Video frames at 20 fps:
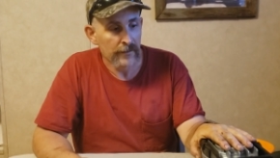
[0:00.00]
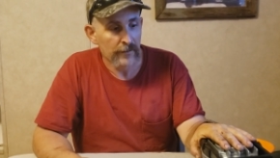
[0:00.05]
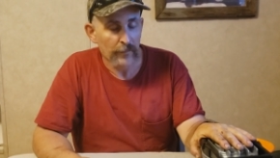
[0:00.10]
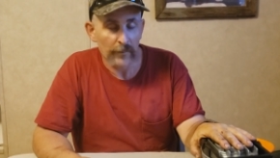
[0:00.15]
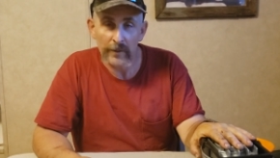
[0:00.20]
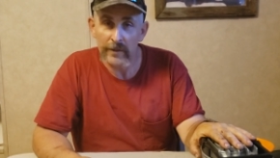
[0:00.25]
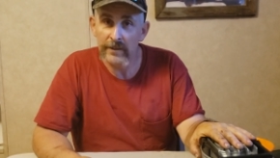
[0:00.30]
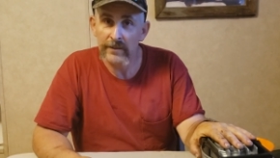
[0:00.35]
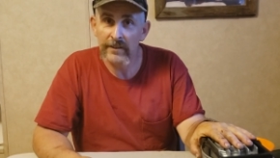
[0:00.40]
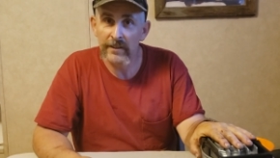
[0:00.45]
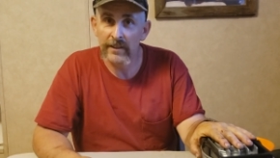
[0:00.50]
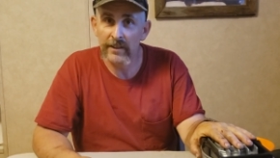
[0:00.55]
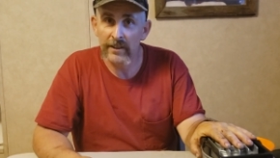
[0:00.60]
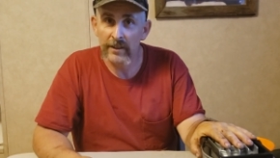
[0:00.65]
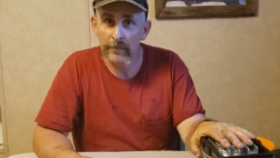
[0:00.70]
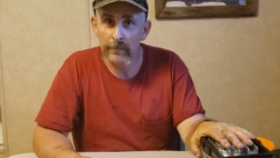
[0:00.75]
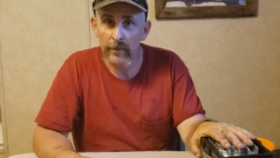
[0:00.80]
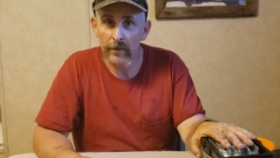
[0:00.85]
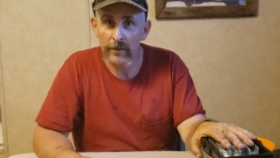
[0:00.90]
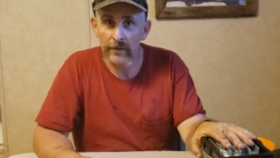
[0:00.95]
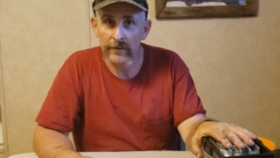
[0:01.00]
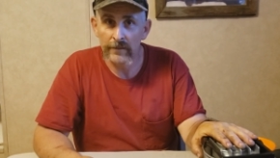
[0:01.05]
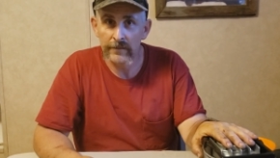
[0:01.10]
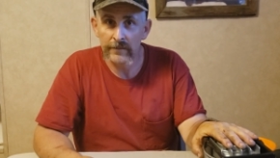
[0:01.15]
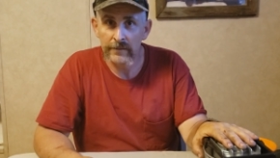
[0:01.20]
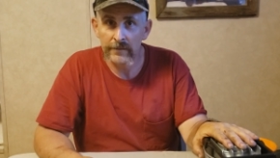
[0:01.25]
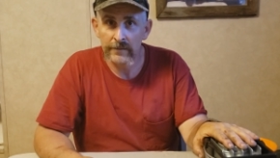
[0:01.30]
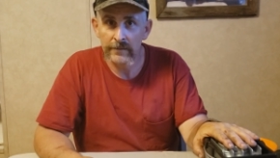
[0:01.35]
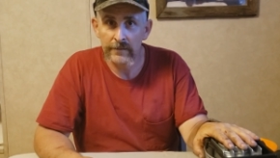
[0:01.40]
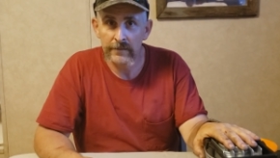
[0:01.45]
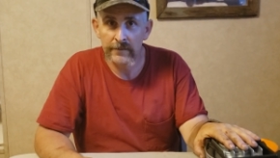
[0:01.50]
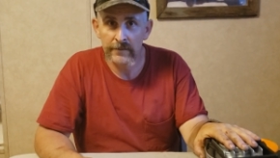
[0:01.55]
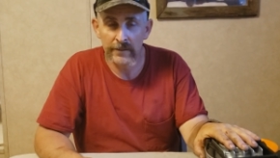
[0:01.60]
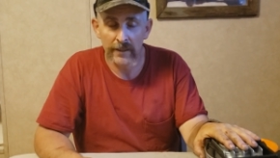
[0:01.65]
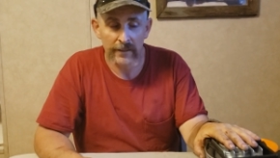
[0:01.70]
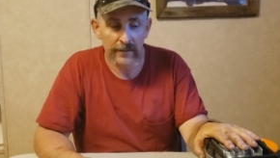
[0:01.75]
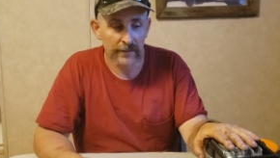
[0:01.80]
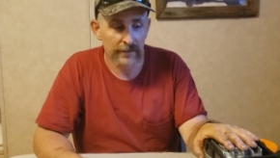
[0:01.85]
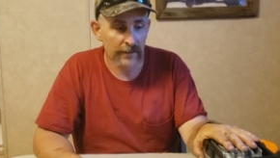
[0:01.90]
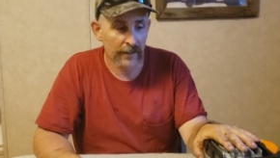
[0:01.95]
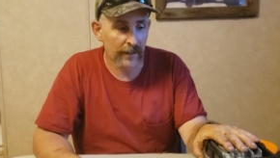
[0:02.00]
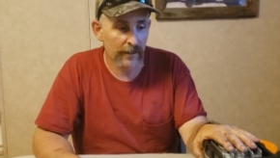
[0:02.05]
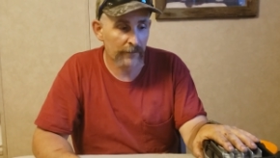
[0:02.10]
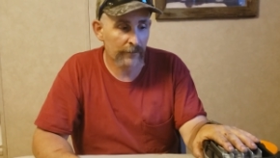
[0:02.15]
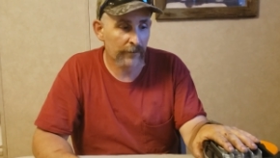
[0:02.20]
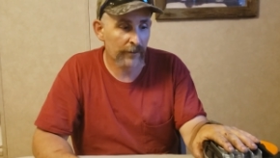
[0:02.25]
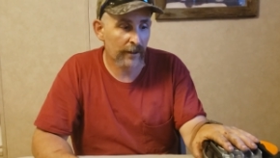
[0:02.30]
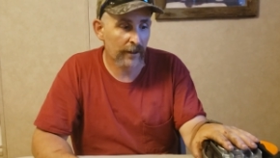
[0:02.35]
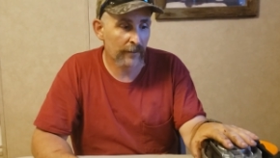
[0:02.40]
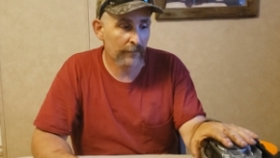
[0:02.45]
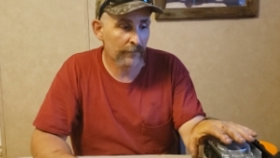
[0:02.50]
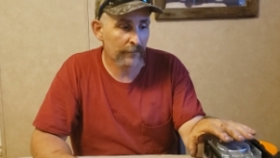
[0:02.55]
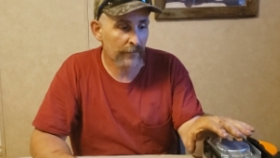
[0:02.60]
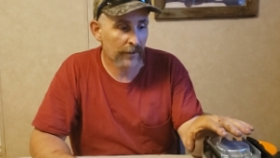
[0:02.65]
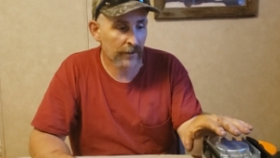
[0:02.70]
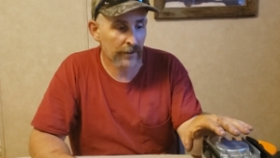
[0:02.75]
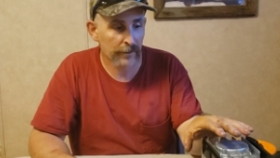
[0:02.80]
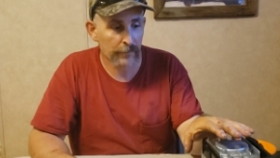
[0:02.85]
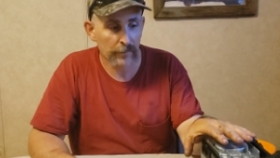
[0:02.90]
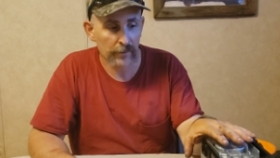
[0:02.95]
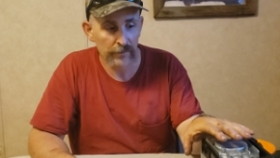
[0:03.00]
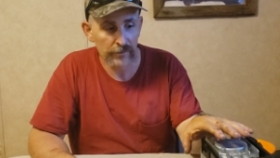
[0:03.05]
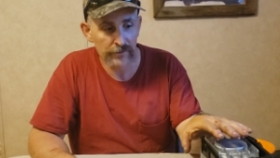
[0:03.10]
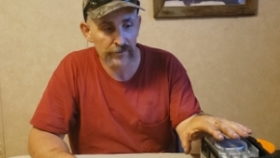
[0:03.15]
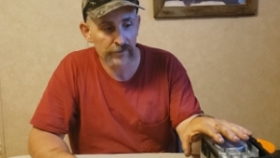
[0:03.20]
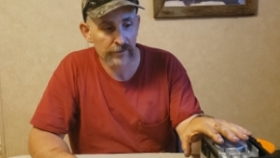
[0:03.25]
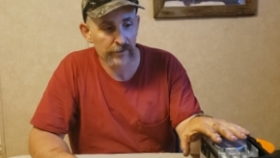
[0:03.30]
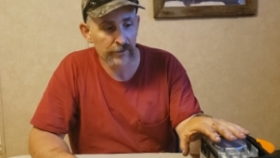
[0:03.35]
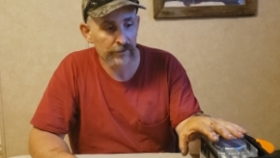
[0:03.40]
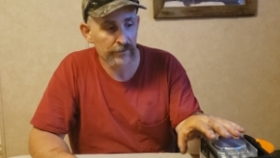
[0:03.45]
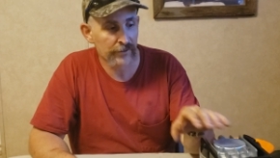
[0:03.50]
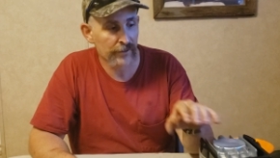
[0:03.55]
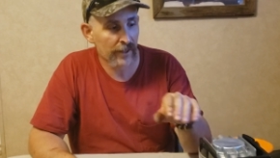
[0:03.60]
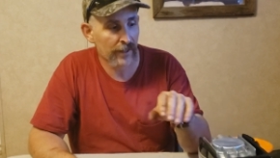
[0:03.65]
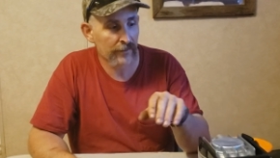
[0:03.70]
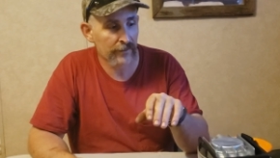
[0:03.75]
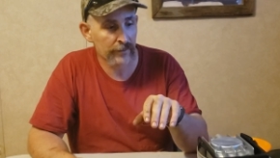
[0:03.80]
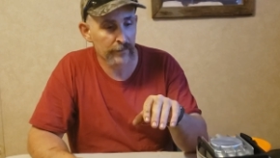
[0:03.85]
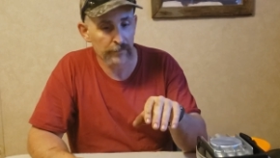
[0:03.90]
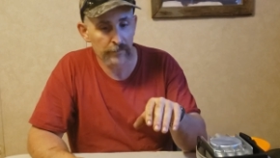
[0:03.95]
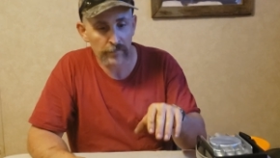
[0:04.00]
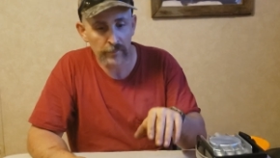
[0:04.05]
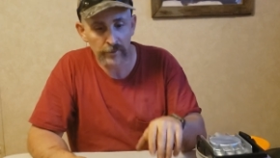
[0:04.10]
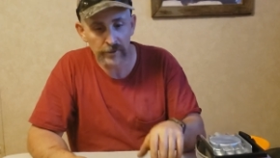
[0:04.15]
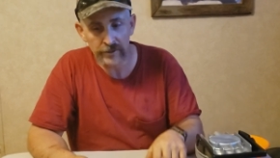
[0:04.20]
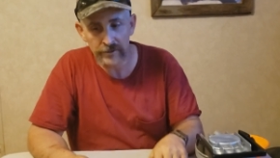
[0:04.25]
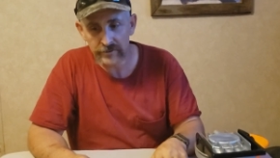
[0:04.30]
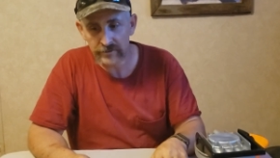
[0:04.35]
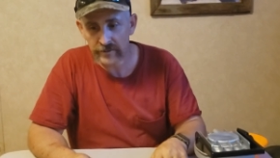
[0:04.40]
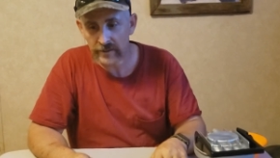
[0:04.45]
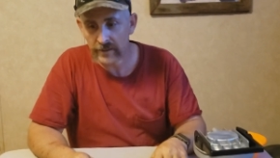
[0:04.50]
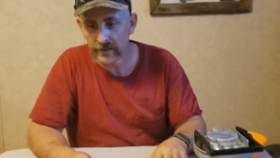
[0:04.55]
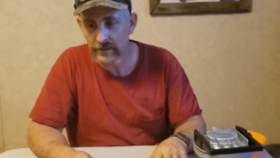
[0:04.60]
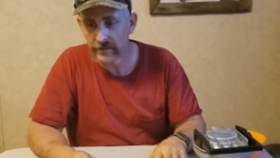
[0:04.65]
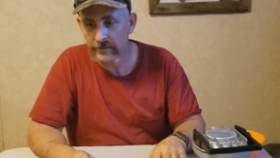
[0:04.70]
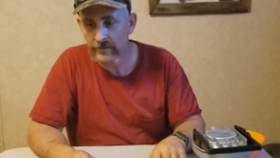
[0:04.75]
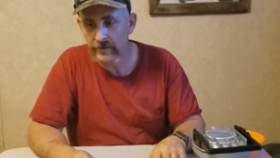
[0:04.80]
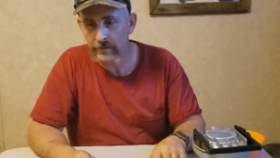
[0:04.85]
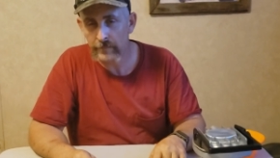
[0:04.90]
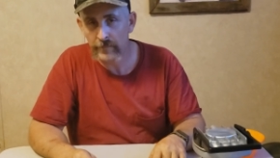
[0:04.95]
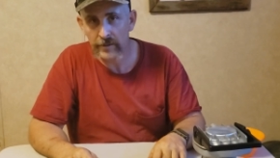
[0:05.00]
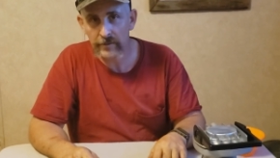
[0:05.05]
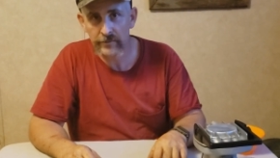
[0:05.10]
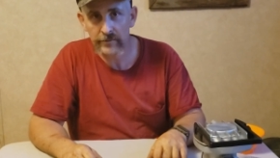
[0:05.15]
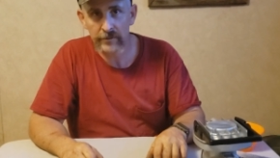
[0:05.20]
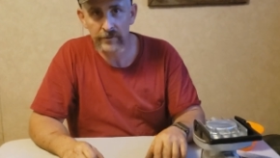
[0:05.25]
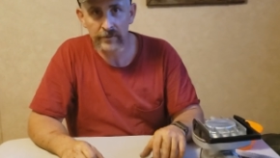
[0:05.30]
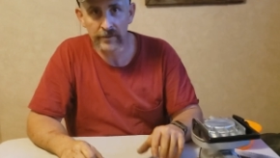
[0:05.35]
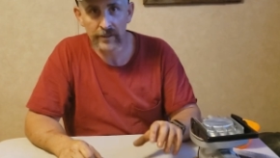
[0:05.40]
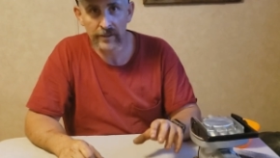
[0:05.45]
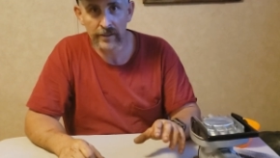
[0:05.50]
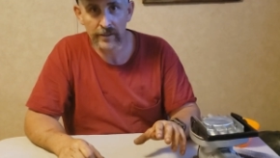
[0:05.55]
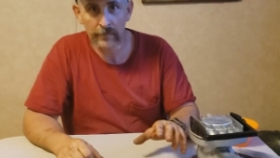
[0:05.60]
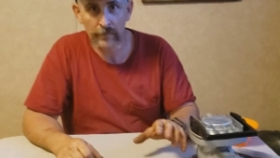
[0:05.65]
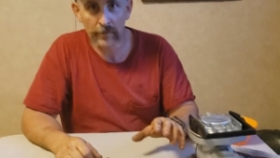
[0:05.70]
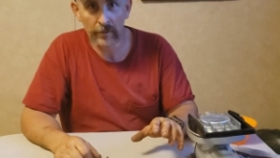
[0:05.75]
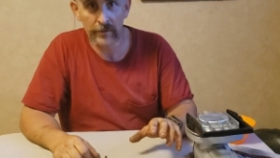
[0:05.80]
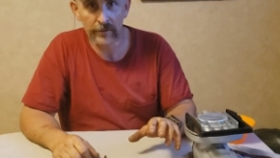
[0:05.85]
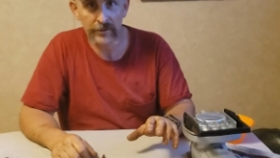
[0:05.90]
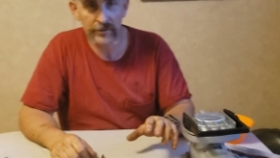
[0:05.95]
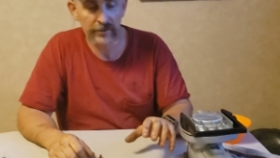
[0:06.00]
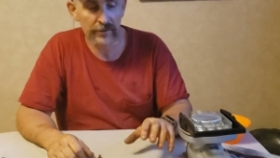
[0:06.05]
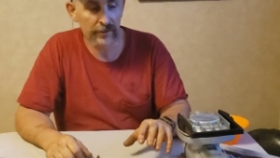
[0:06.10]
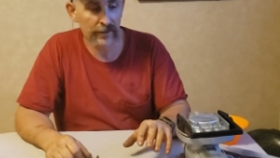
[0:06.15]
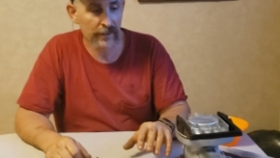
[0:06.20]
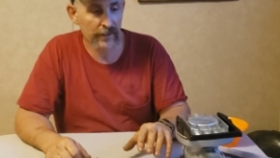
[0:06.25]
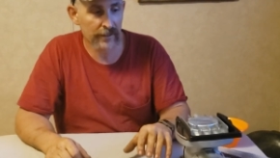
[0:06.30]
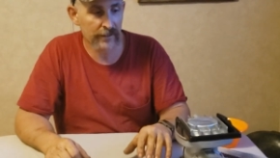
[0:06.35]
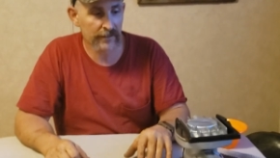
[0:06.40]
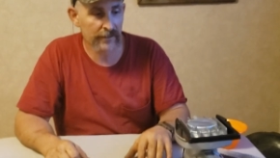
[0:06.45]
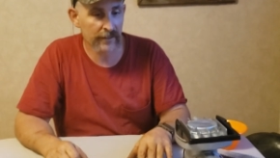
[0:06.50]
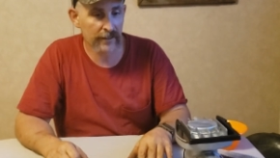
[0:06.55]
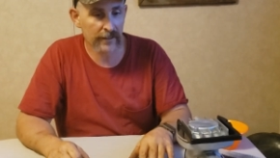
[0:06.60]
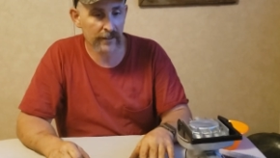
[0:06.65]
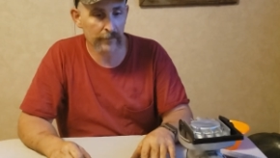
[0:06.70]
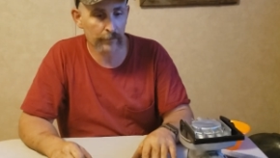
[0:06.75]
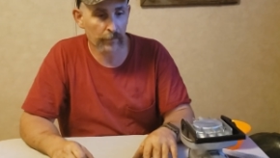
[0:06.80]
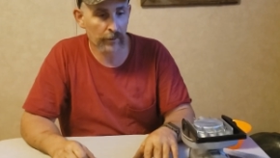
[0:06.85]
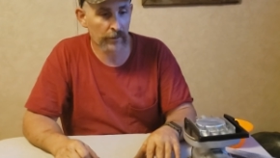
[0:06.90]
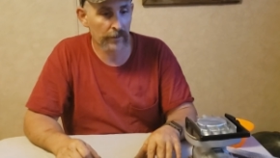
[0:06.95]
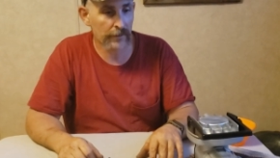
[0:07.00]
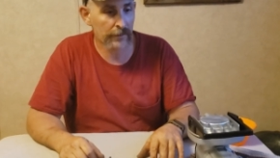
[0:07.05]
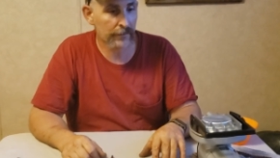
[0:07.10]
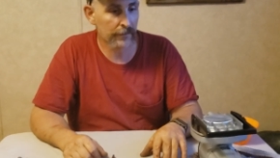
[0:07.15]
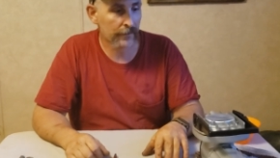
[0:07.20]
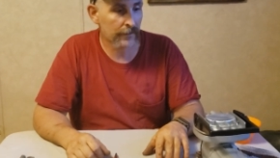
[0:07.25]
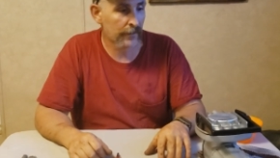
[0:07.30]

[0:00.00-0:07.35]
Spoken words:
We're going to take it apart, check the diaphragm. I already pulled the screws out of it, preset it to basically take it apart and show you how to take it apart.